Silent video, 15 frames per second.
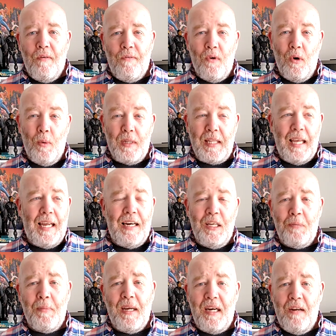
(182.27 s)
thought, what the hell
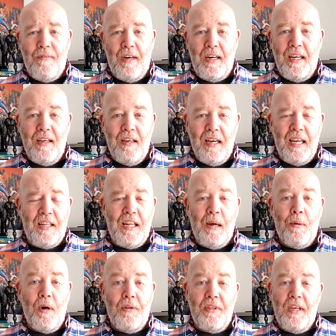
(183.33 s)
is Medal of Honor? I had
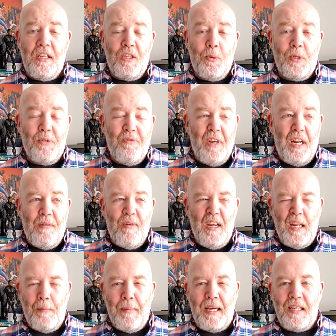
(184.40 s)
no idea because I wasn't really
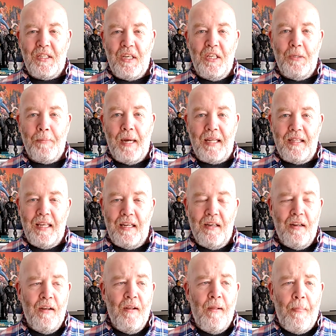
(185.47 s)
reading magazines back then,
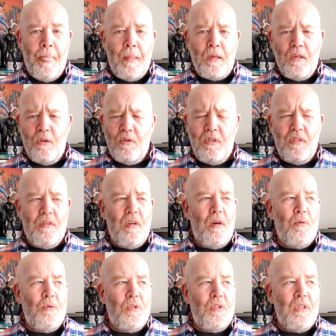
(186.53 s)
because I
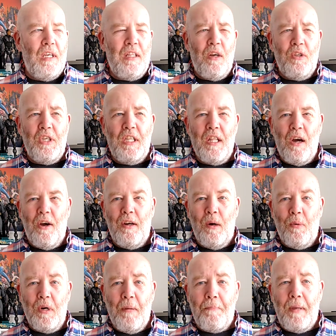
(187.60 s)
was in 99, I
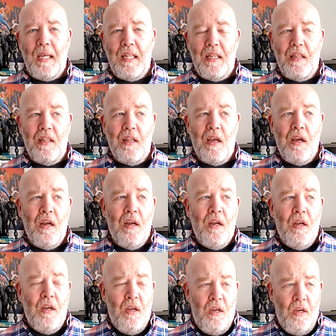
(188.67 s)
would have been
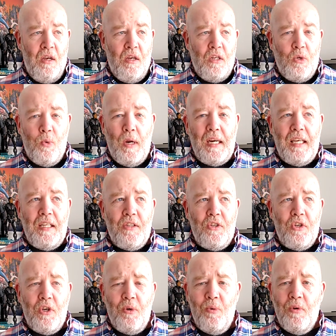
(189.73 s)

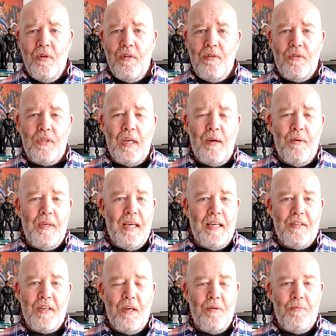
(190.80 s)
22. So I
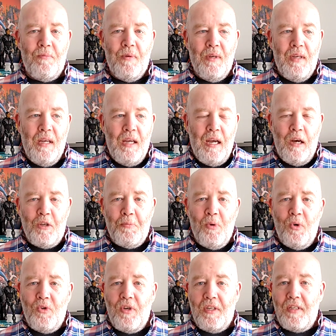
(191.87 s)
was
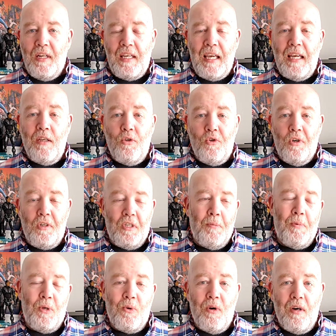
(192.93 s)
more interested in getting drunk, to
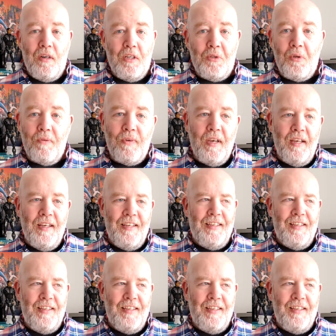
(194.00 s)
be quite honest with you.